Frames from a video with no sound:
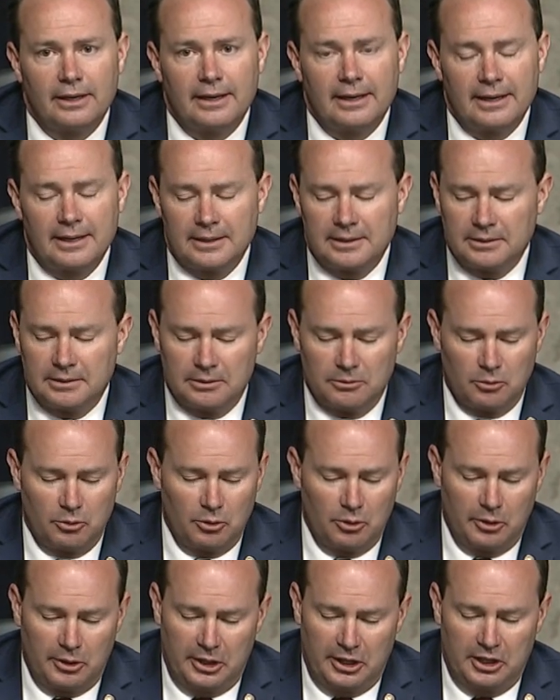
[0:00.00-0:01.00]

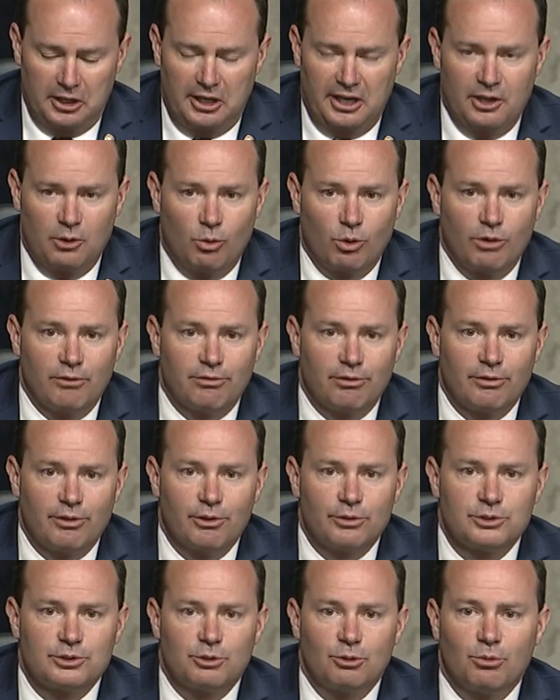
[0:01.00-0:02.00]
And in order for
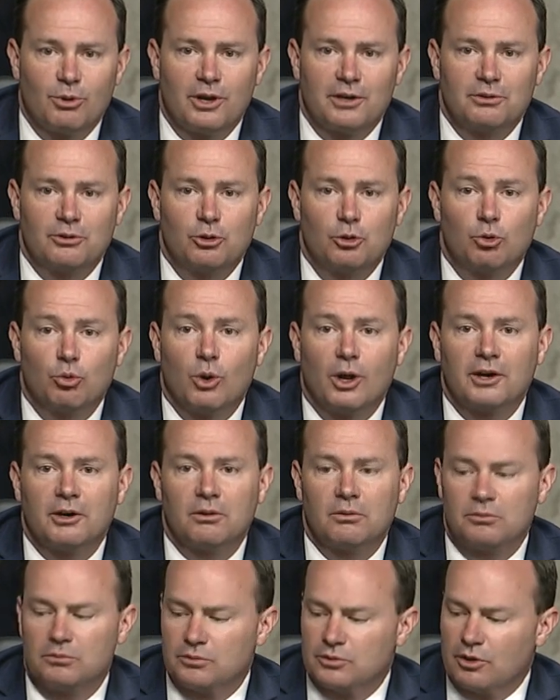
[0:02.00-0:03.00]
those who
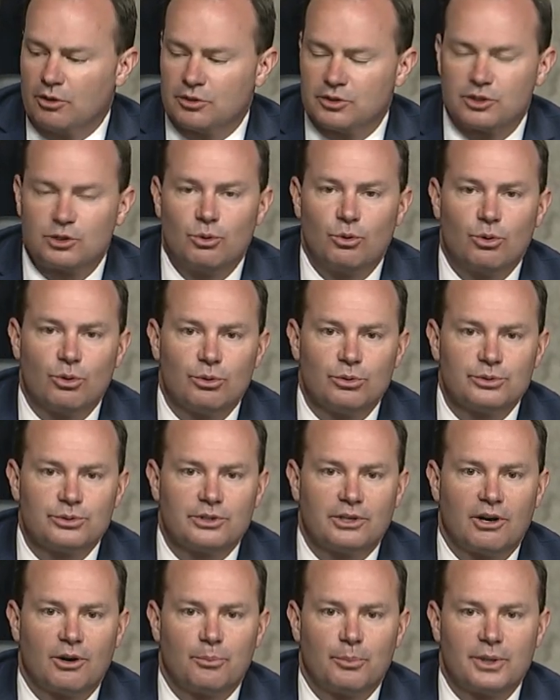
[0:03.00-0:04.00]
run our
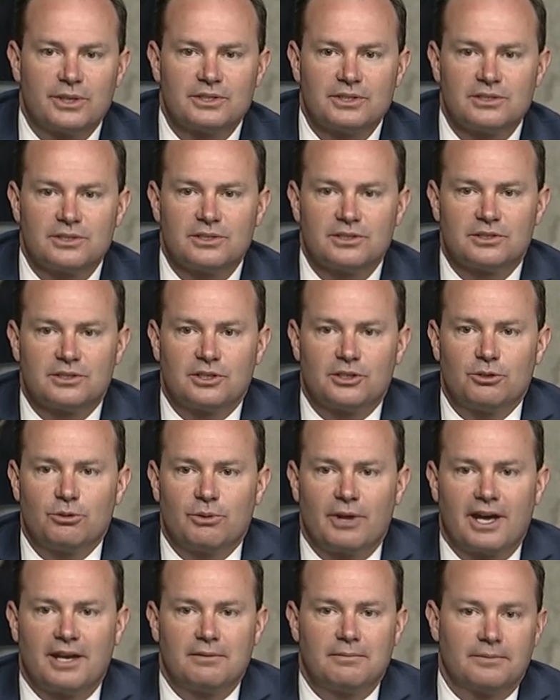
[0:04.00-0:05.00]
schools and our businesses to do
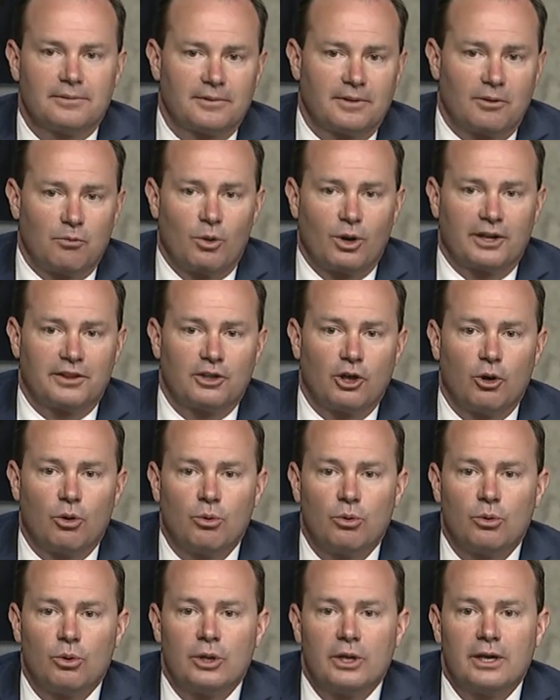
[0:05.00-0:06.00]
that, they want to
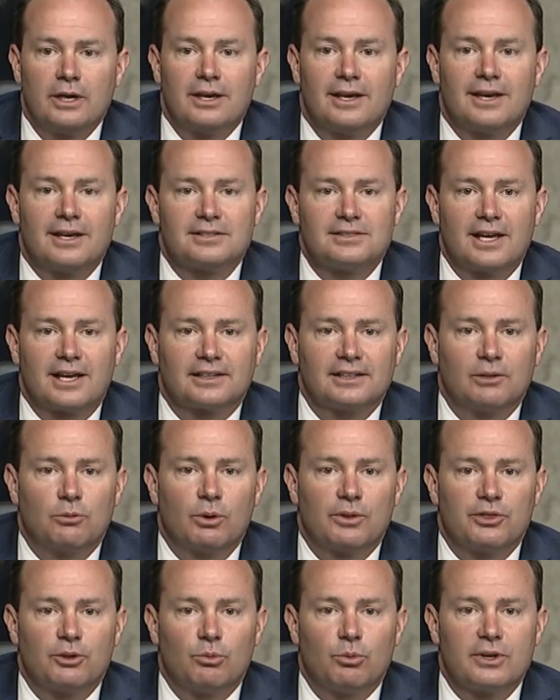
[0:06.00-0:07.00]
know exactly
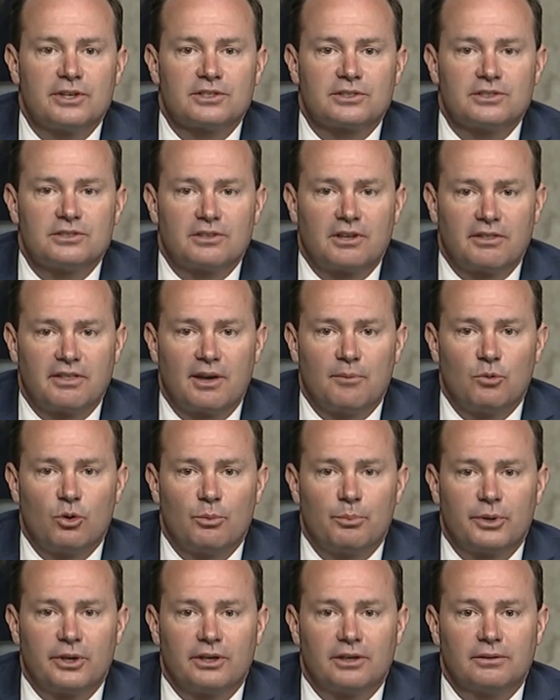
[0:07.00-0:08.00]
what the risks to them
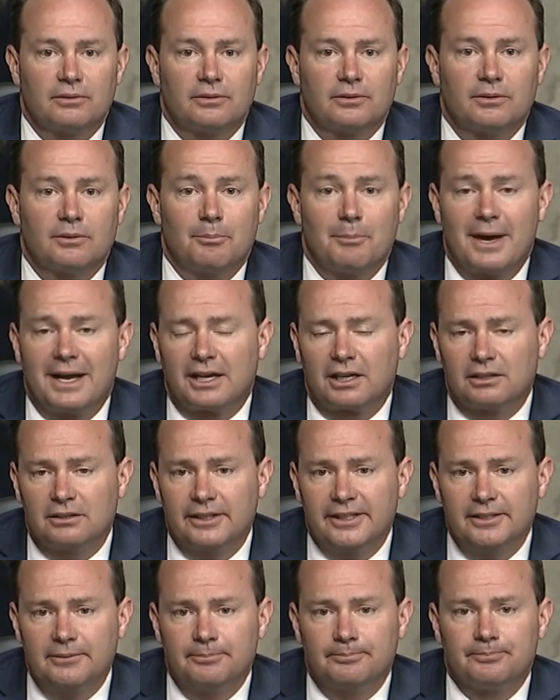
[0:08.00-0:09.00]
will be,
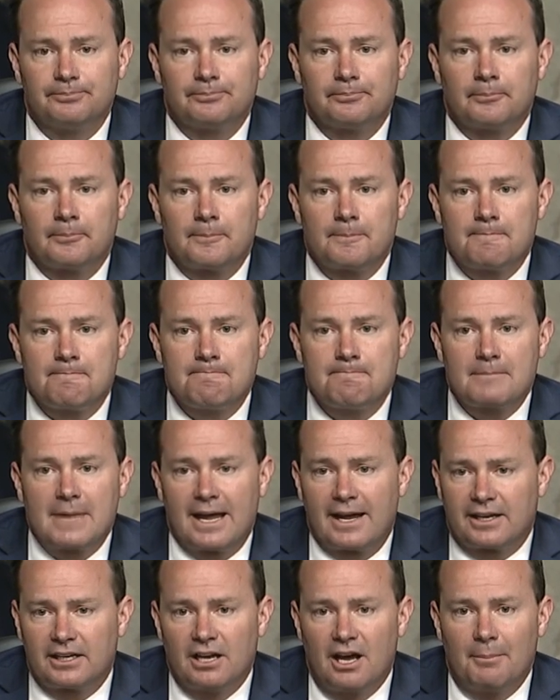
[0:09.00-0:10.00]
medically,
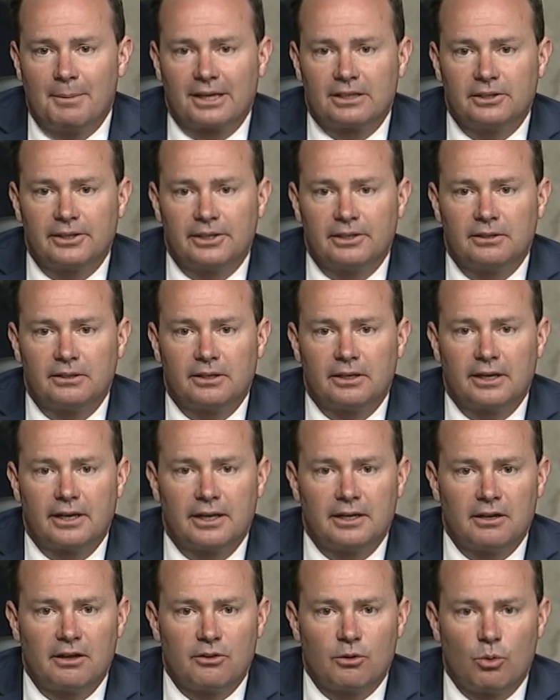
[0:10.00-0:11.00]
economically,
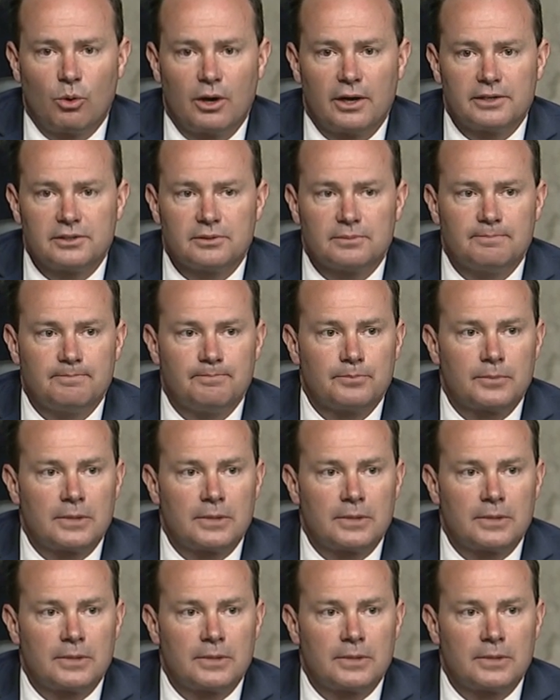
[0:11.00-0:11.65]
and otherwise.